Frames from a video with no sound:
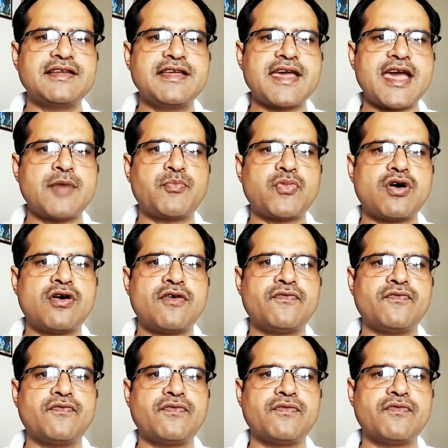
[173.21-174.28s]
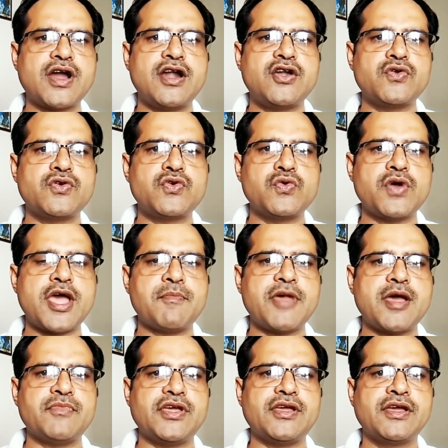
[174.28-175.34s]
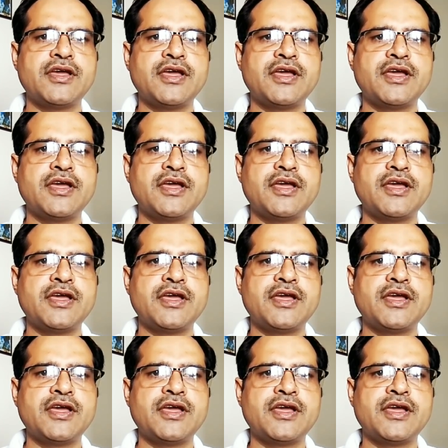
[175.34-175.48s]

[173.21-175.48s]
gap of 1 to 2 mm